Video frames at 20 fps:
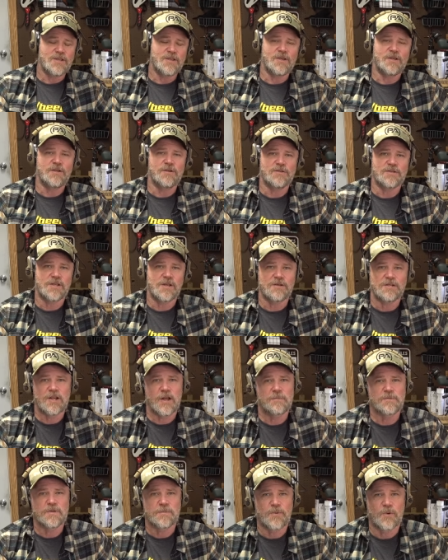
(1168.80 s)
You can use those to
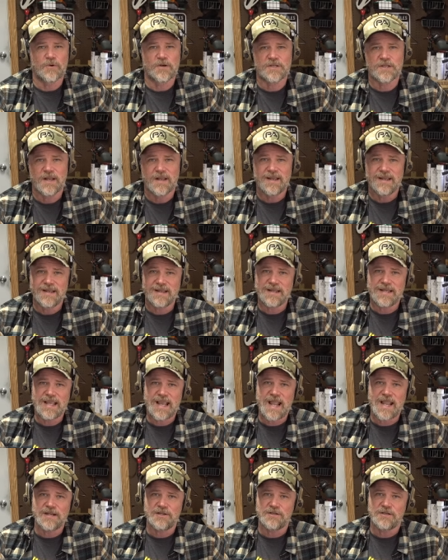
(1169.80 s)
help support us in
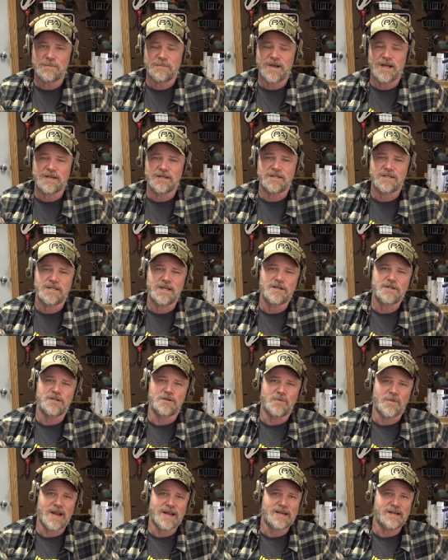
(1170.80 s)
the age of
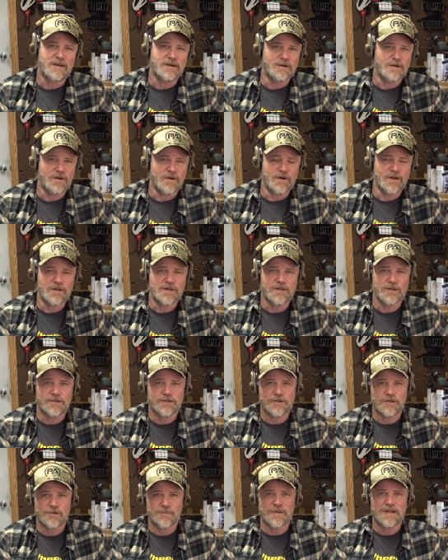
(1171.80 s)
demonetization right here on
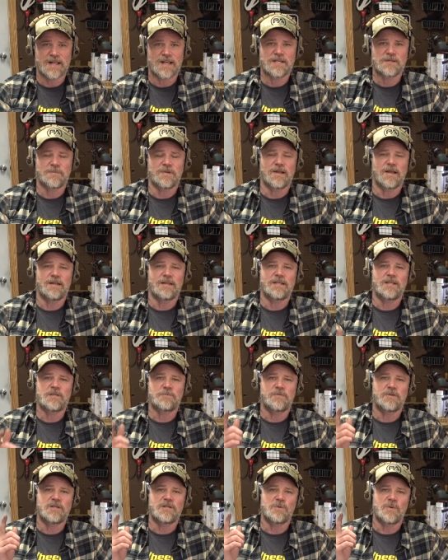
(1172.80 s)
YouTube. And last but not
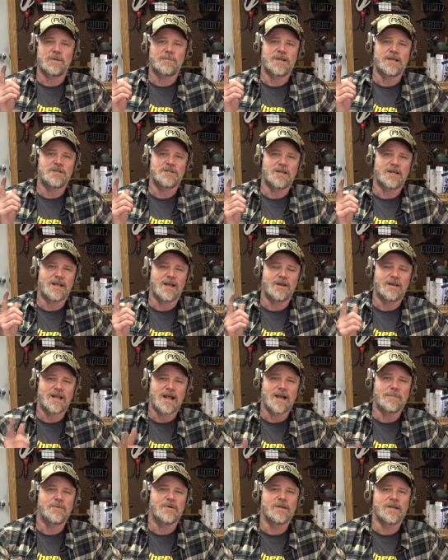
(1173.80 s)
least, please swing by and check out
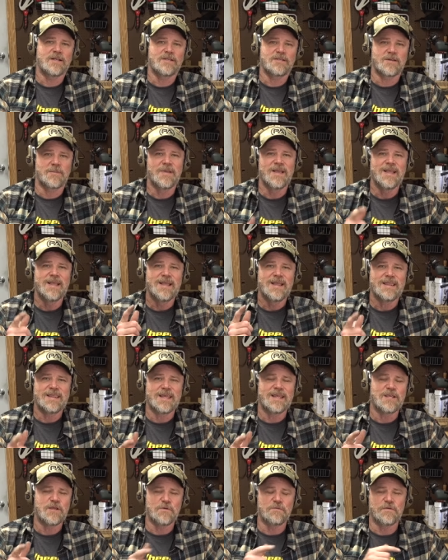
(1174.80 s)
Copper Custom.
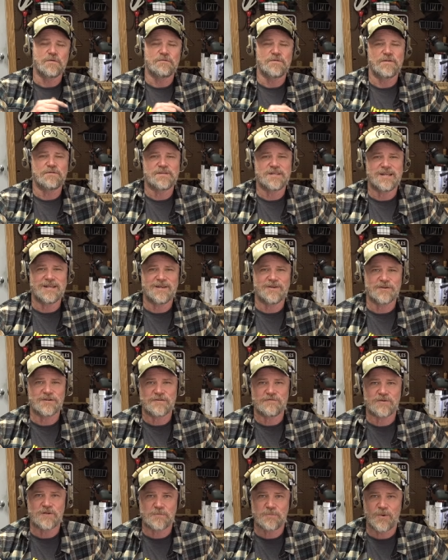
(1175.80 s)
Thank you for 15 years
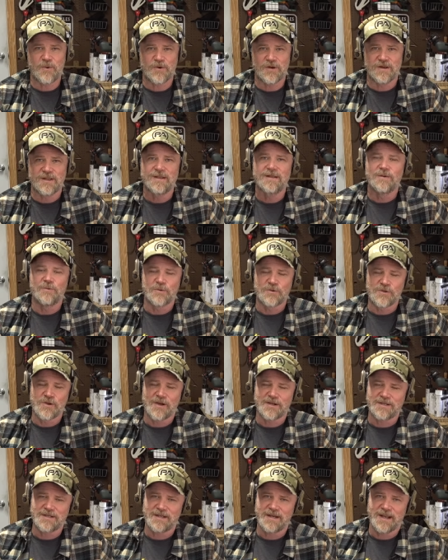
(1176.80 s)
of support. We'll
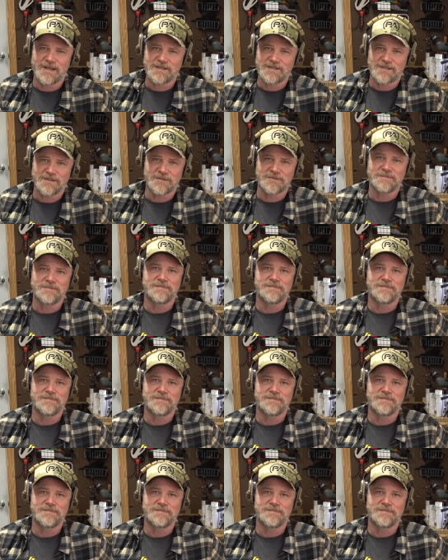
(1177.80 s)
talk to you guys soon.